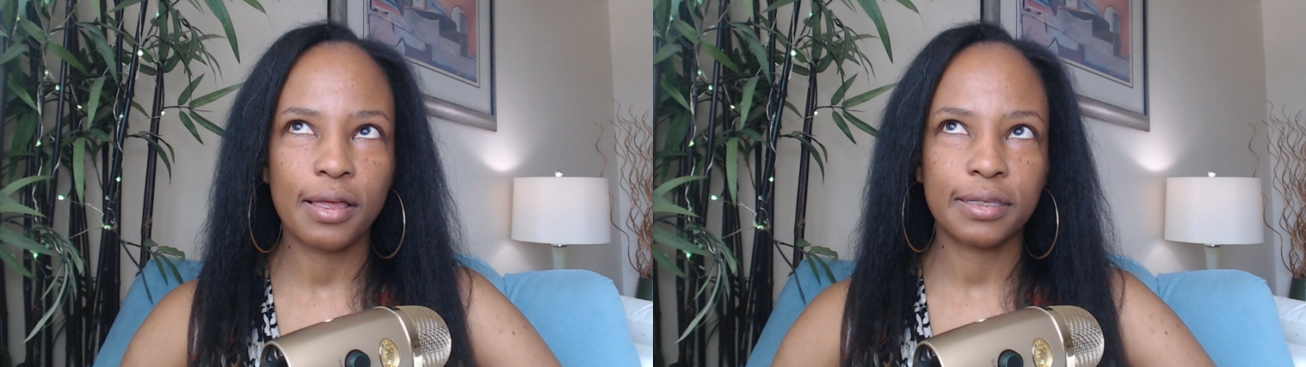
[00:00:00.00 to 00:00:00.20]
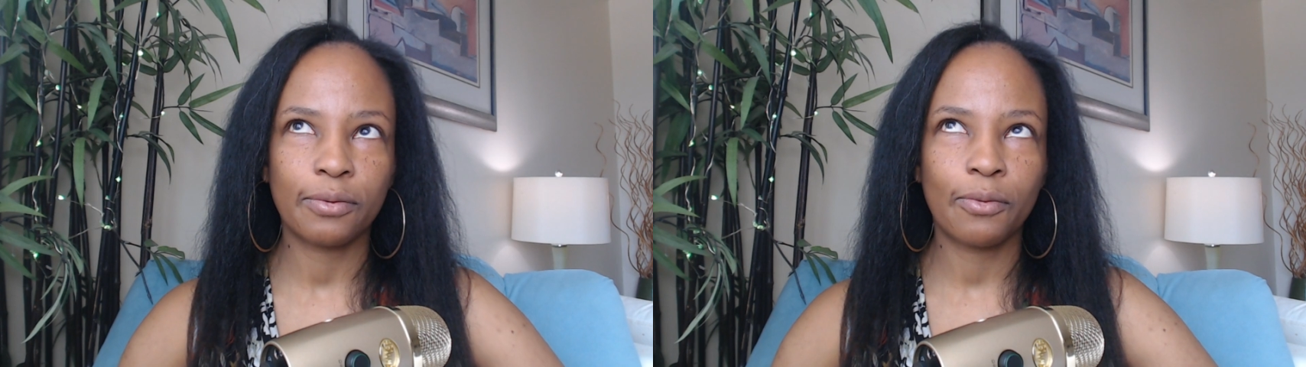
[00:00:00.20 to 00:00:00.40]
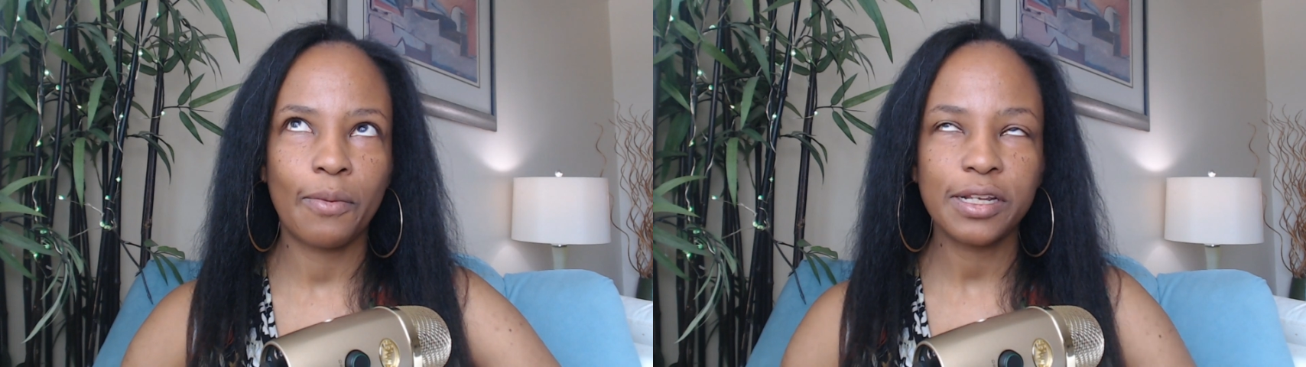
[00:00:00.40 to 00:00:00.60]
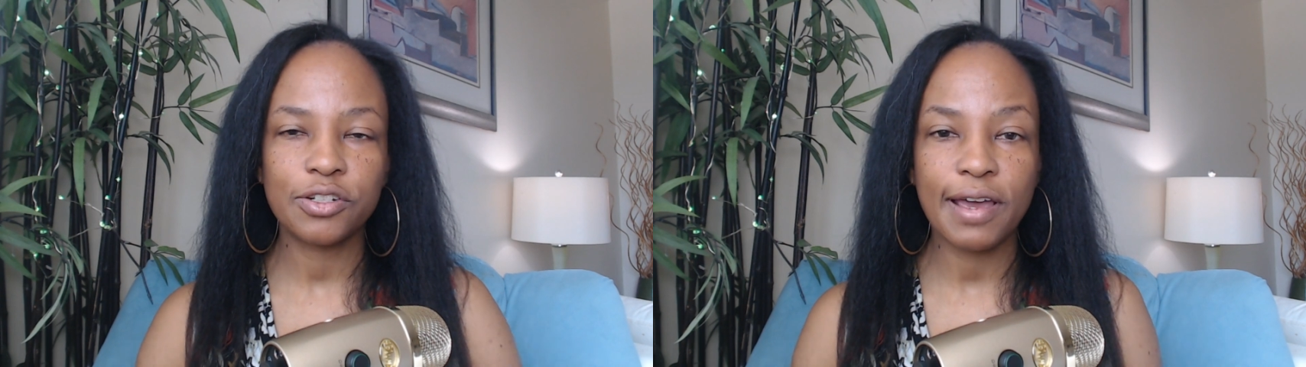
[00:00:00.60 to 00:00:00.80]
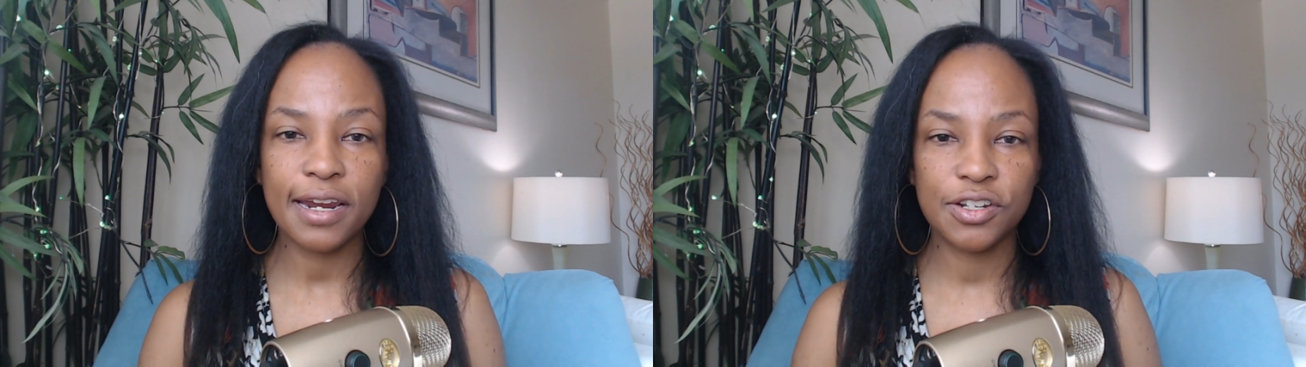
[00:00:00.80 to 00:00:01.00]
what
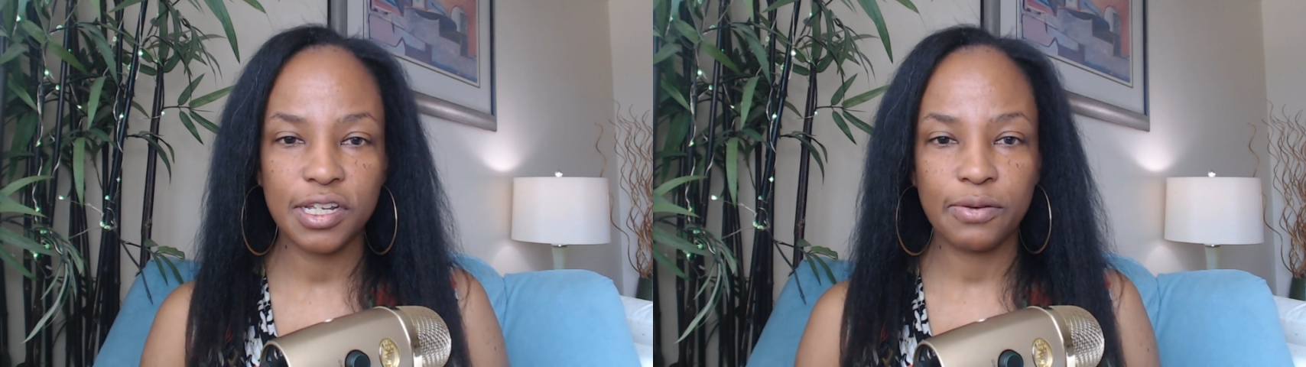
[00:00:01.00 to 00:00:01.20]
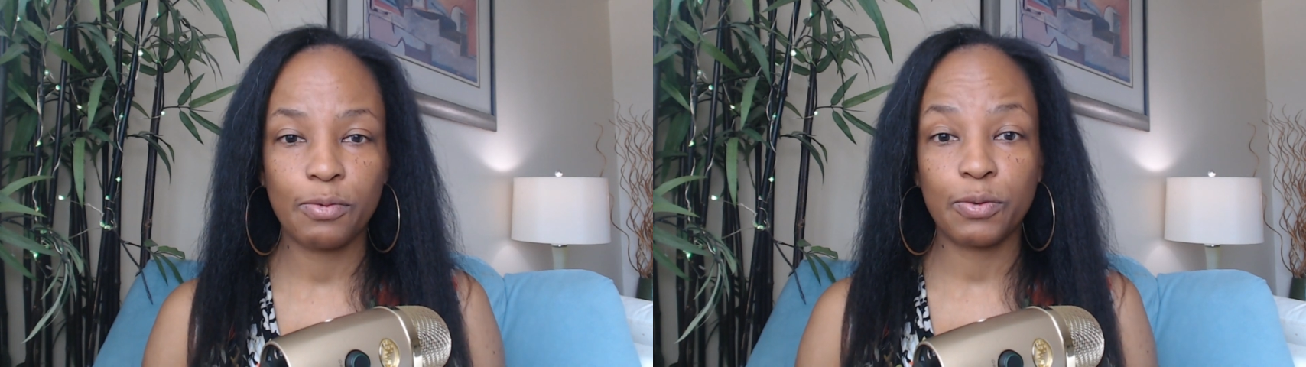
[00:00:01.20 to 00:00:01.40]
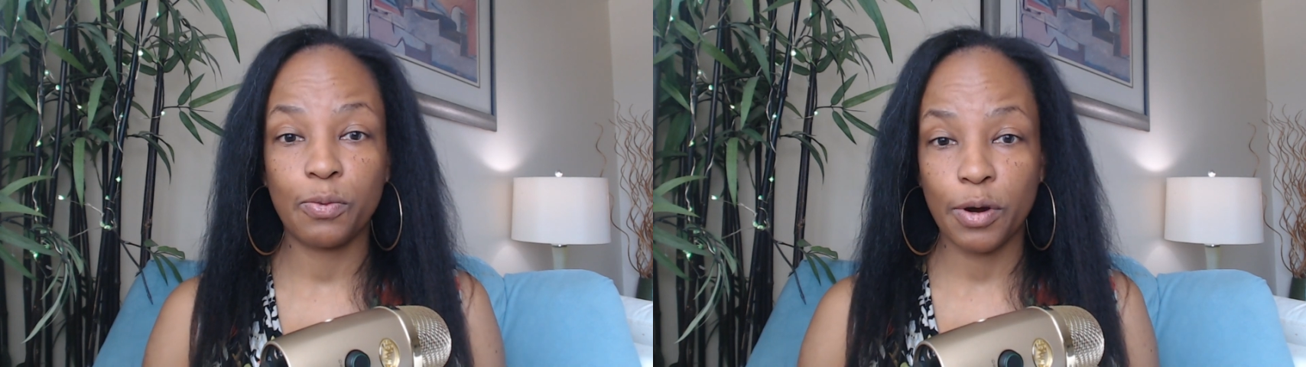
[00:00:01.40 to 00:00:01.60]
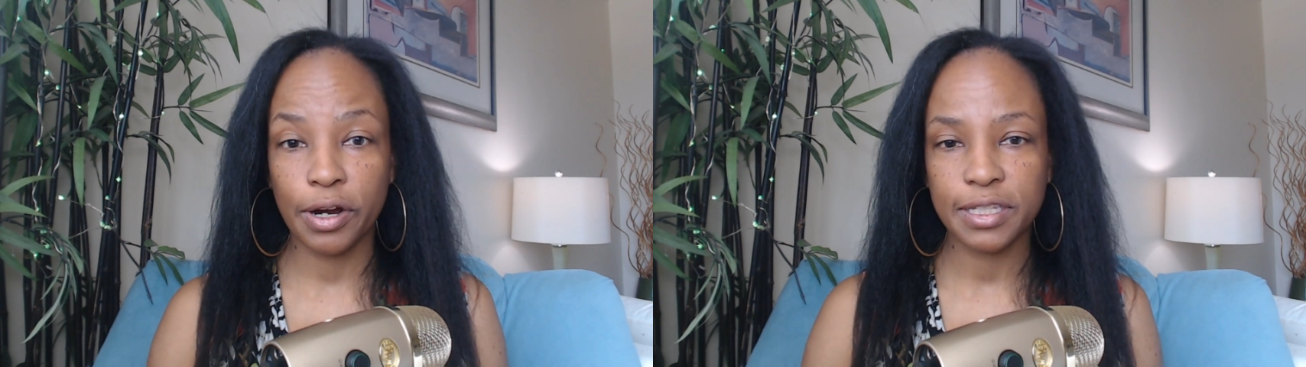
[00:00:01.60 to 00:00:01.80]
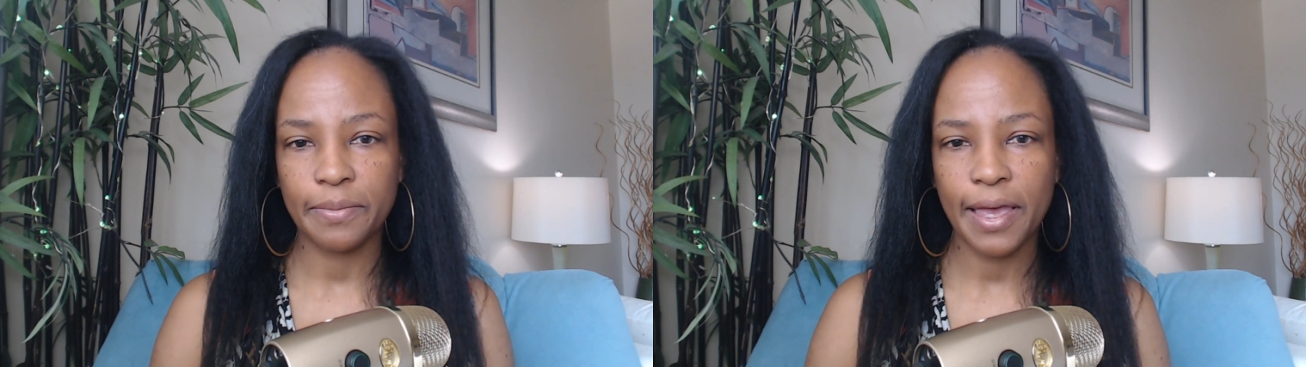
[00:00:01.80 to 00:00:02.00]
strategy would
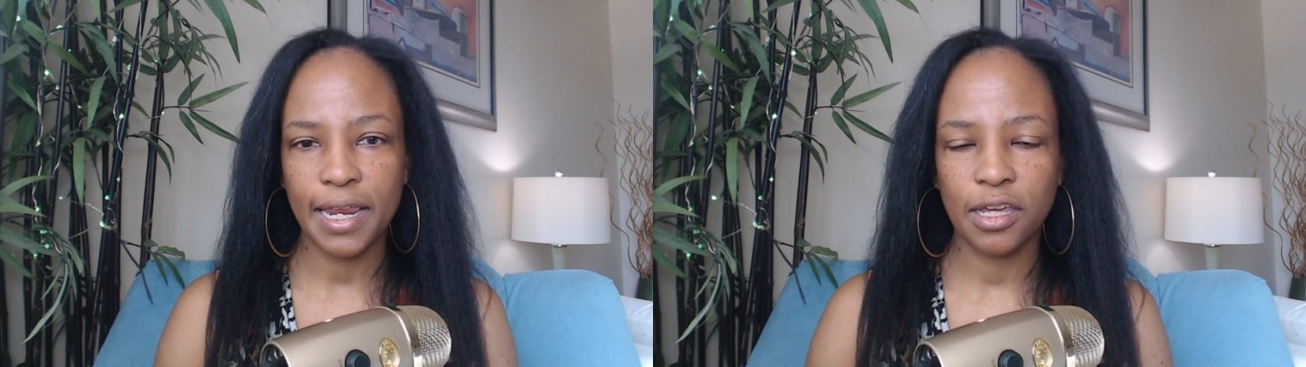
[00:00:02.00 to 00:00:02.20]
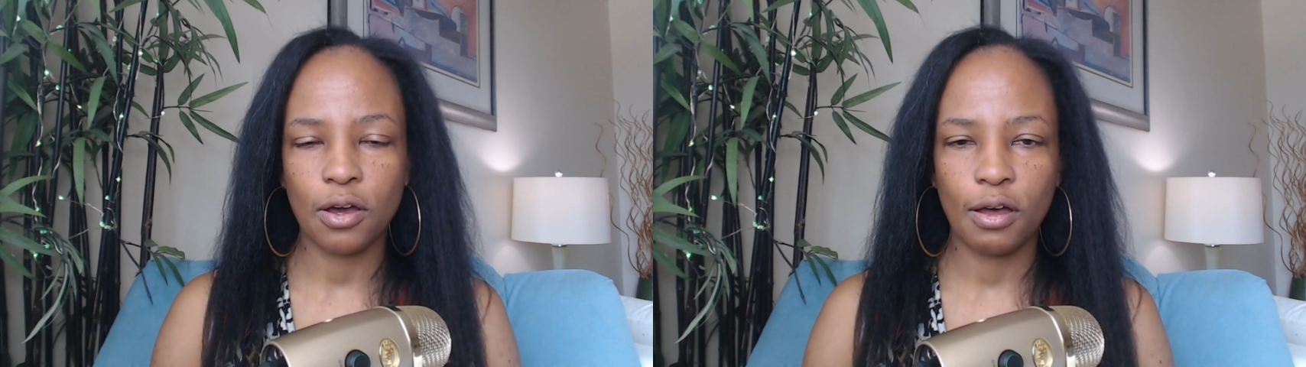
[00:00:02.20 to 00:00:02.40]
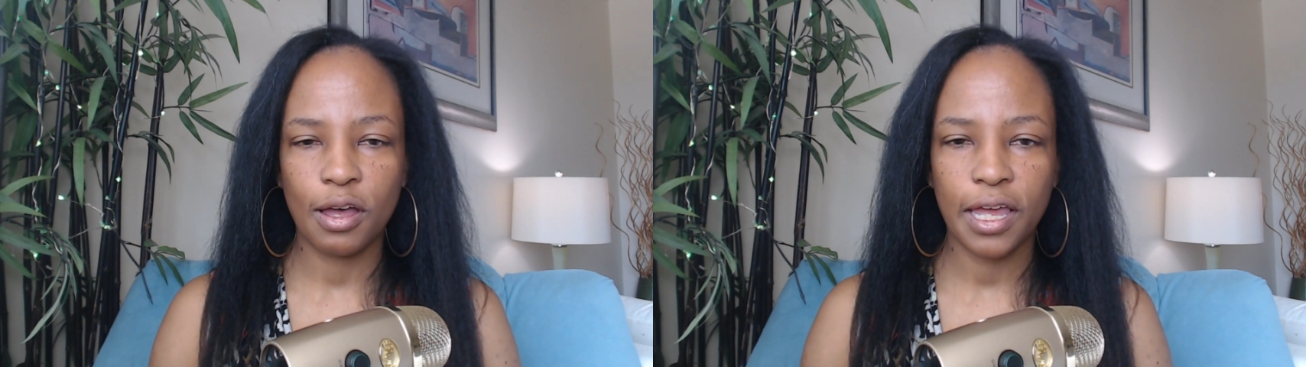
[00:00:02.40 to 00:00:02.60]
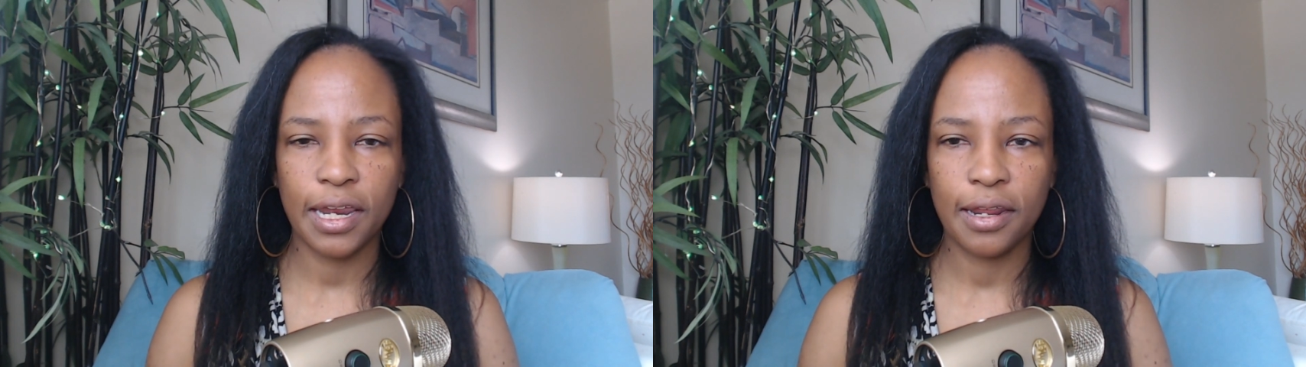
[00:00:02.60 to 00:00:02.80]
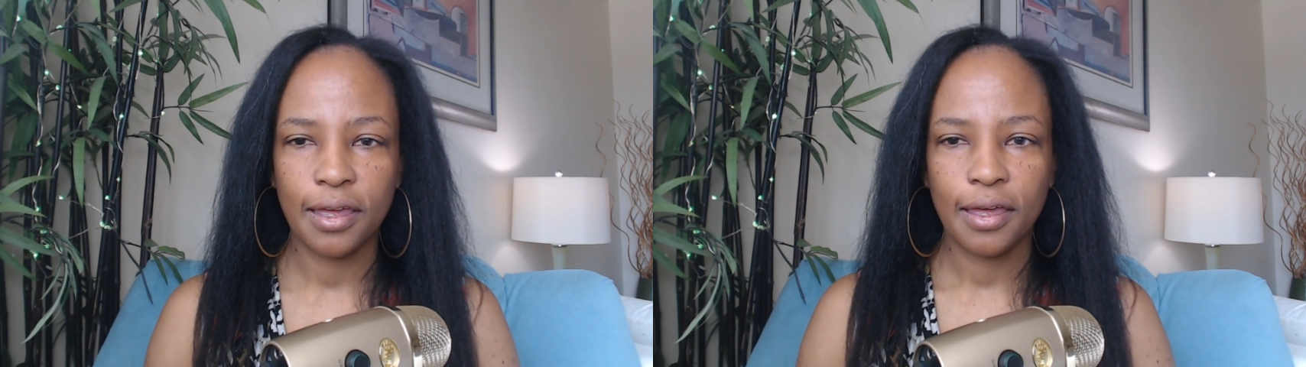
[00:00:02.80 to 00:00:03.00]
work depending
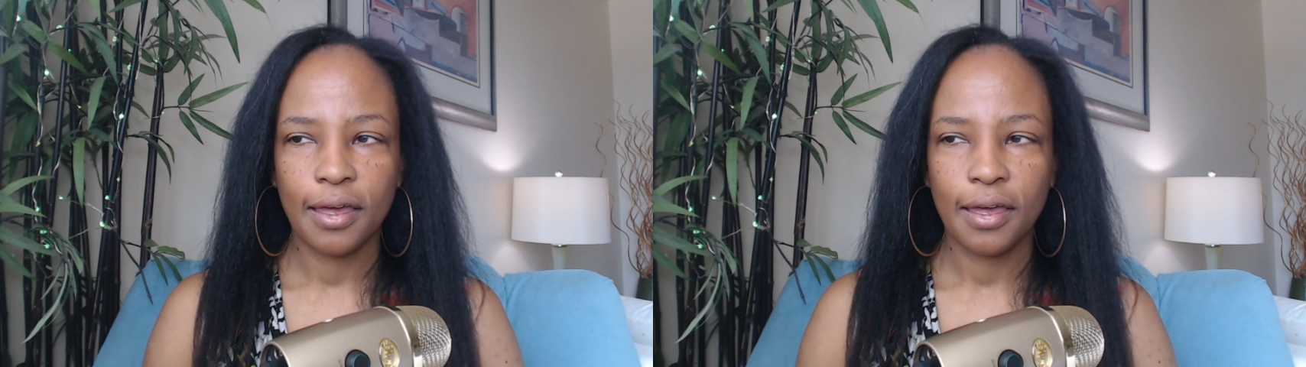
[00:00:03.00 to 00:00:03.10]
on